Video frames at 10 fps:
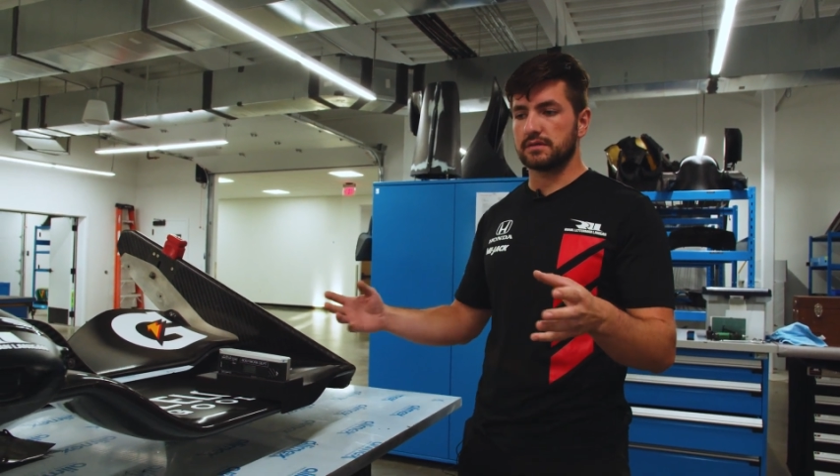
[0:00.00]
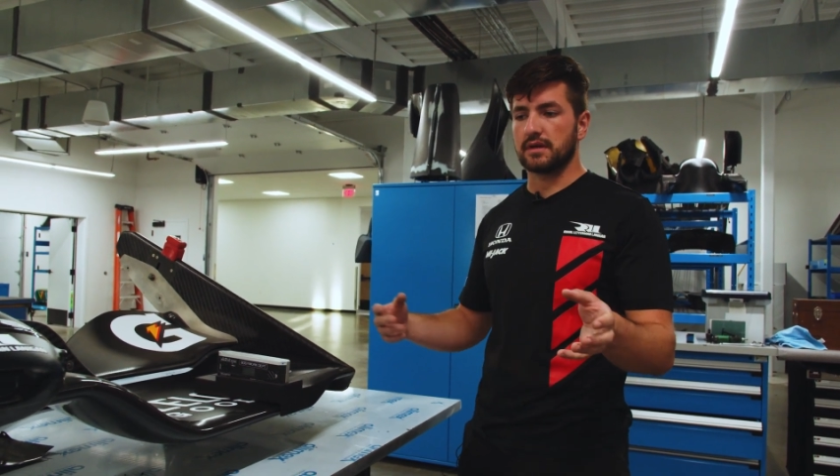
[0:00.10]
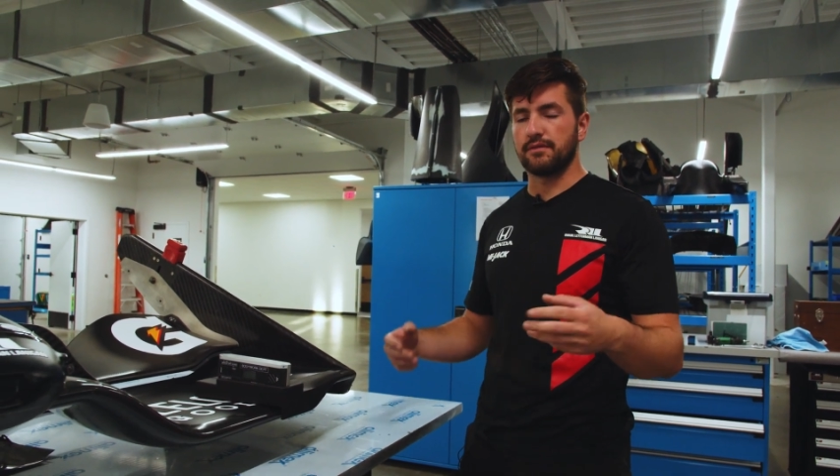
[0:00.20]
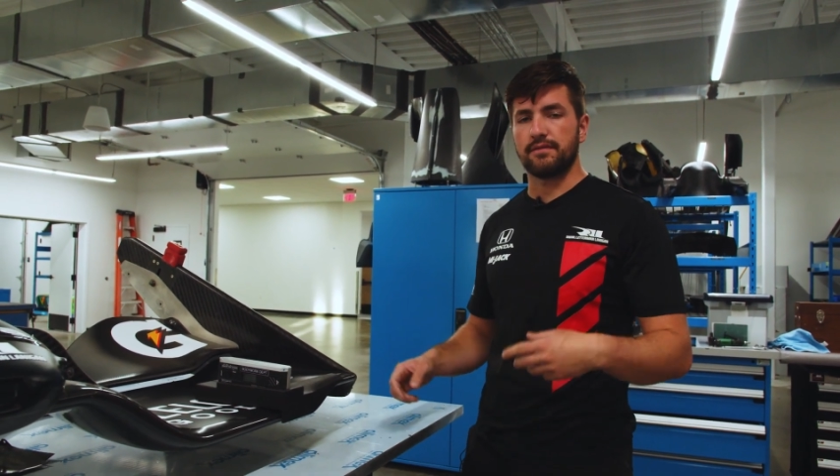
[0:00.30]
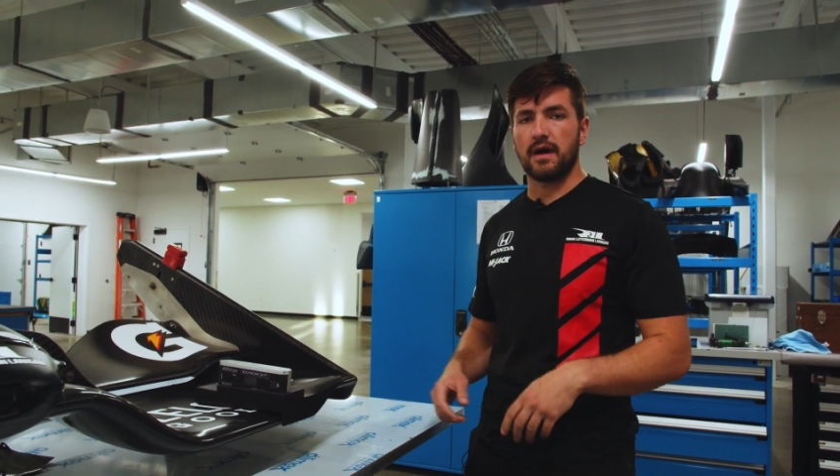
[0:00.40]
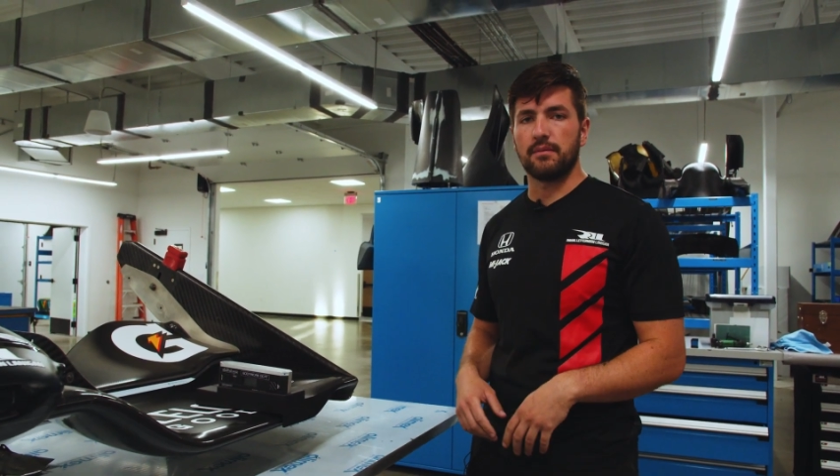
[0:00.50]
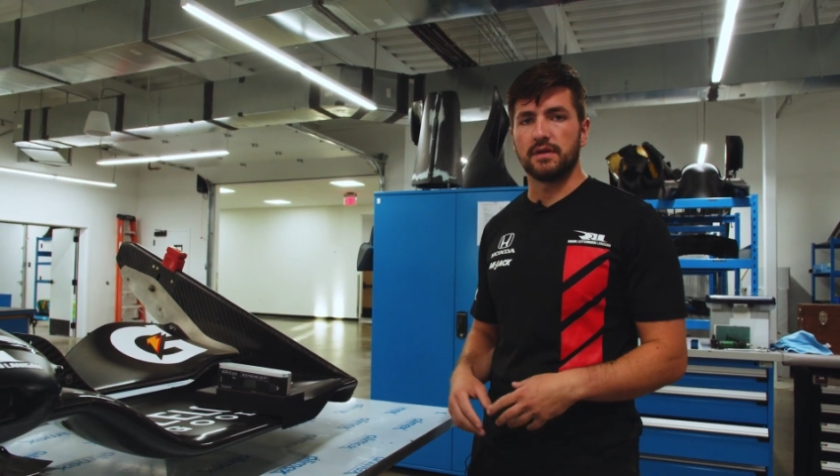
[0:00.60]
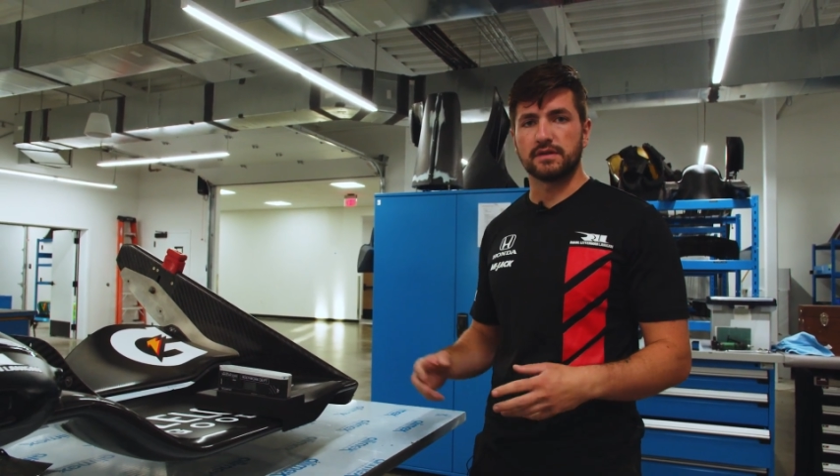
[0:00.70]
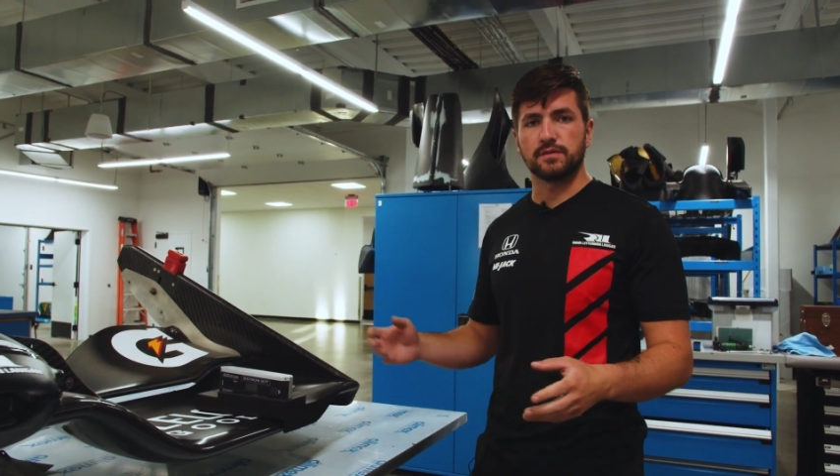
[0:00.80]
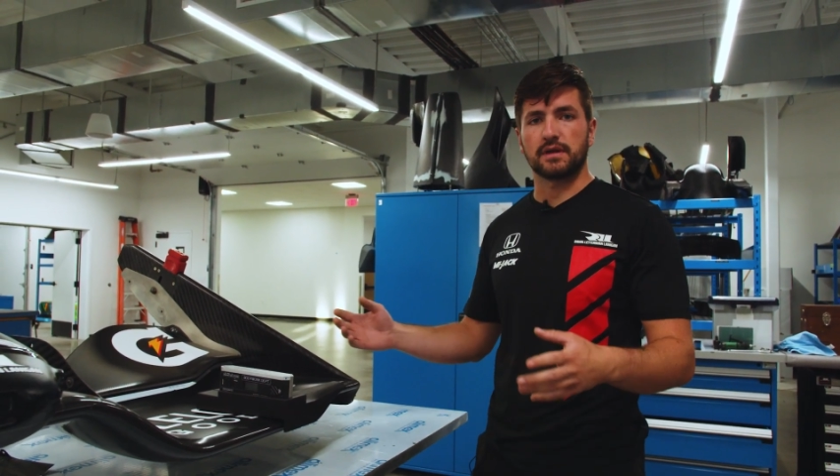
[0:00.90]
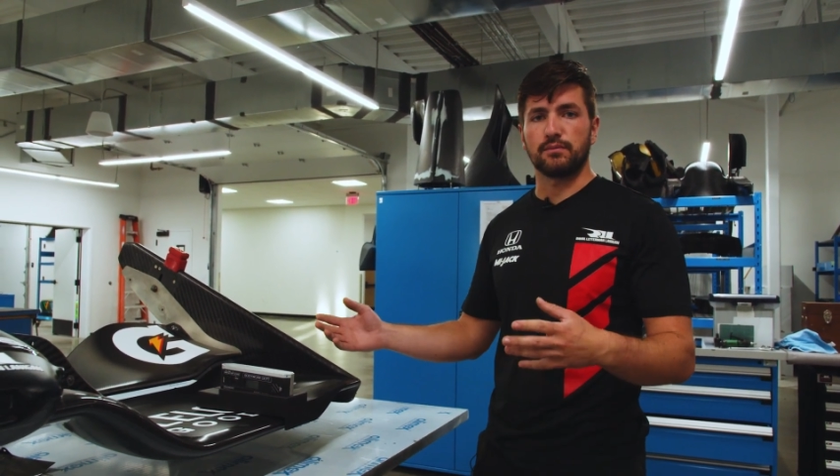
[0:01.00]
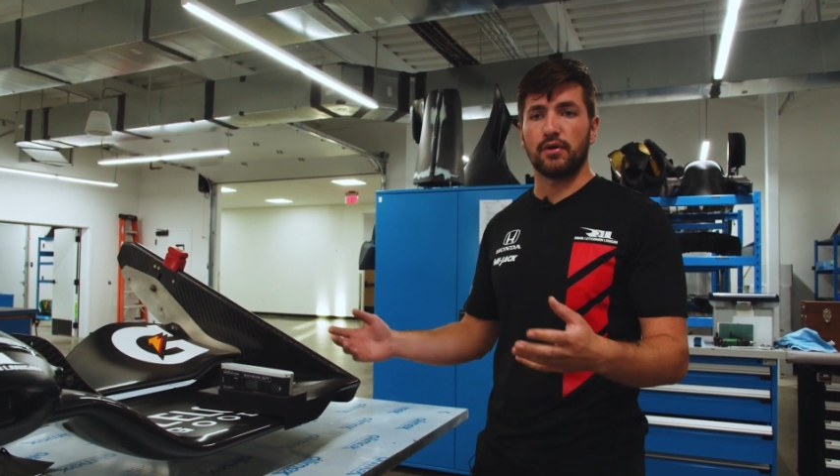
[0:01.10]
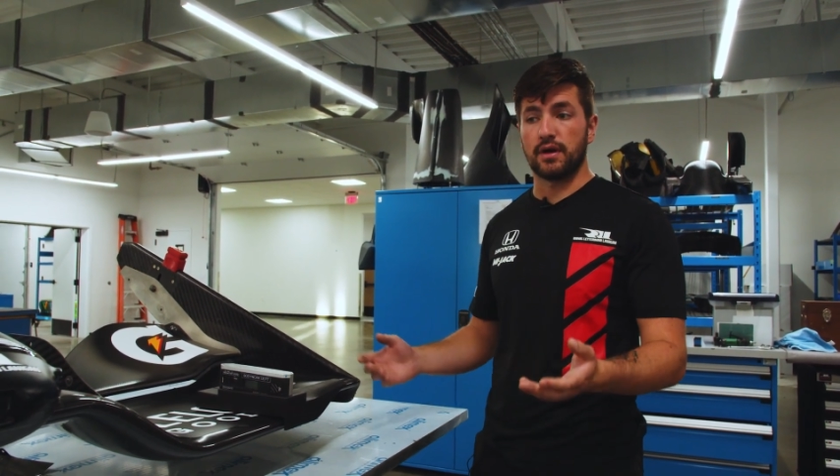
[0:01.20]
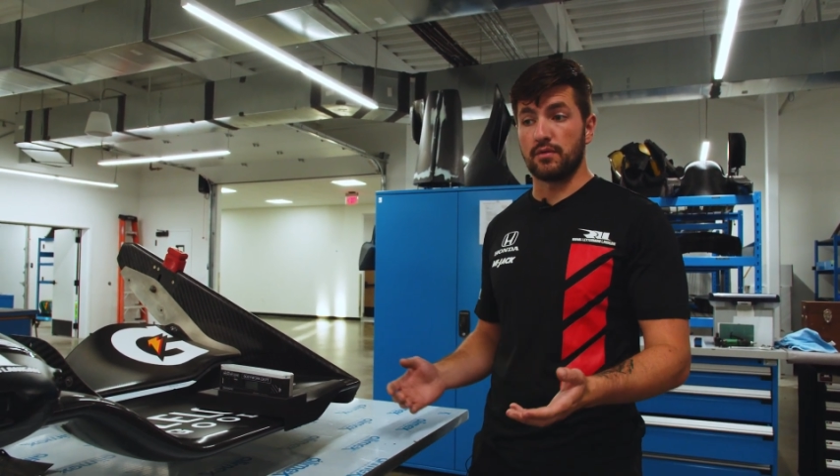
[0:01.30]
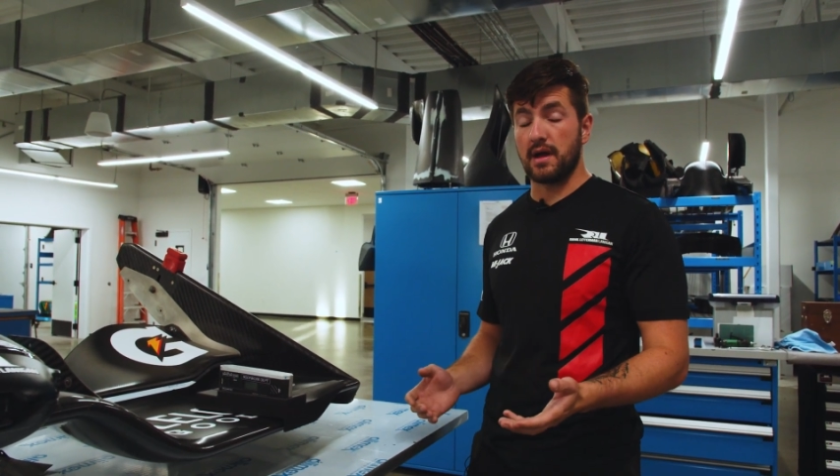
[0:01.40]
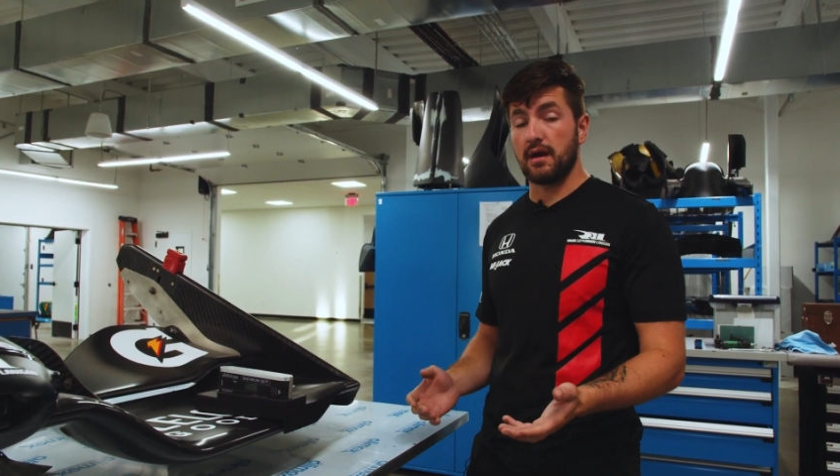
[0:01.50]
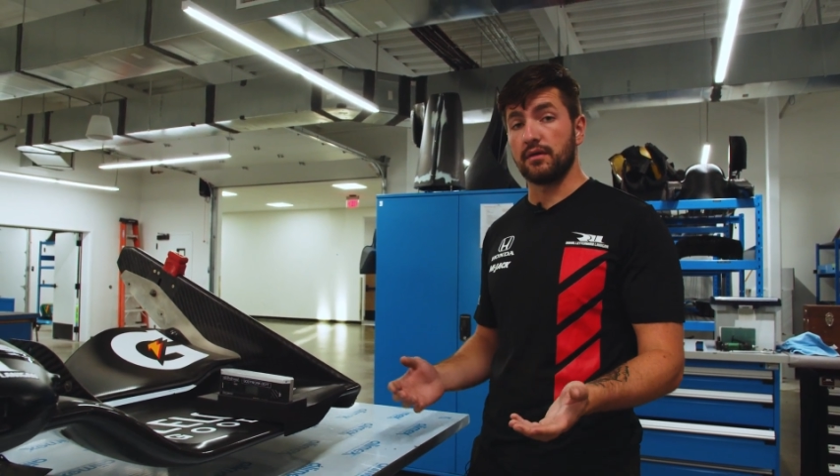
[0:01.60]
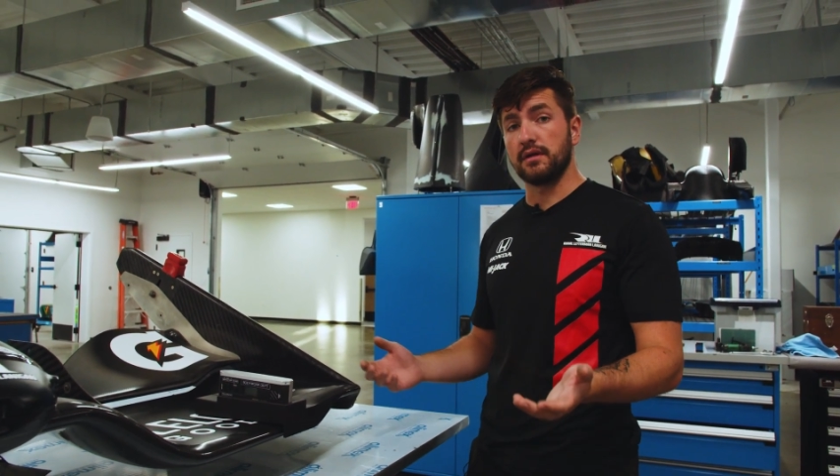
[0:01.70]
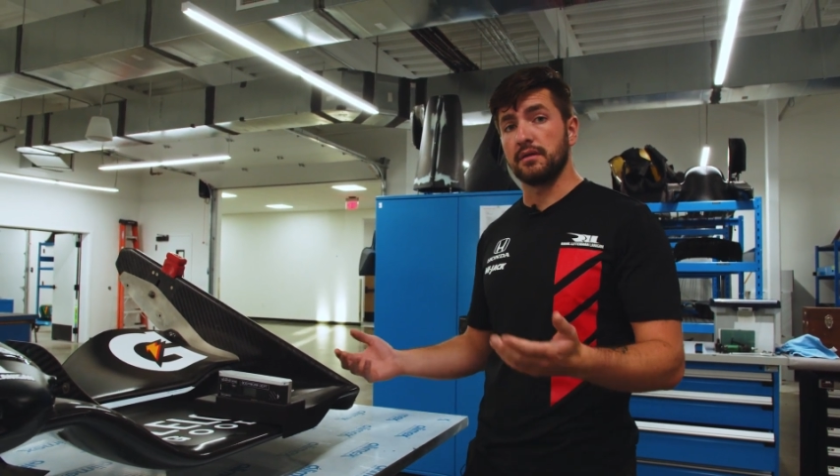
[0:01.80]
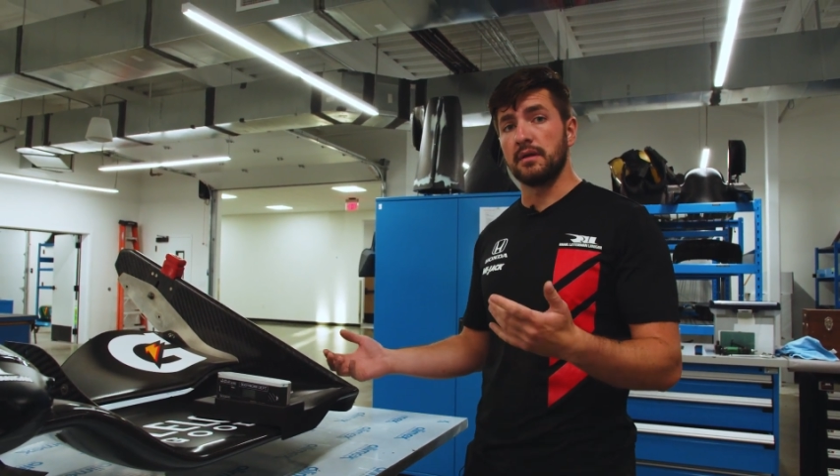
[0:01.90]
confinements we can play
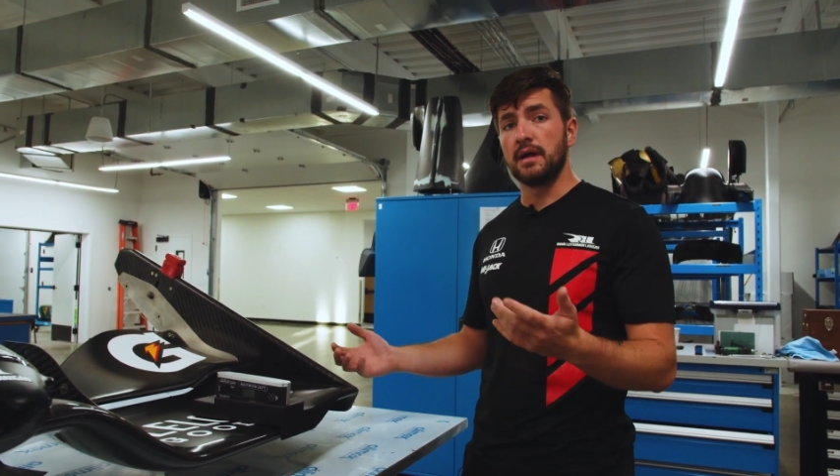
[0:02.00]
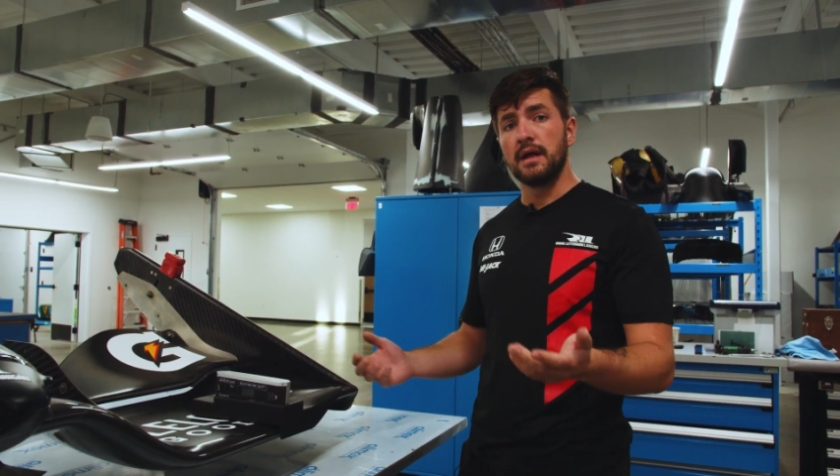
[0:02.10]
around and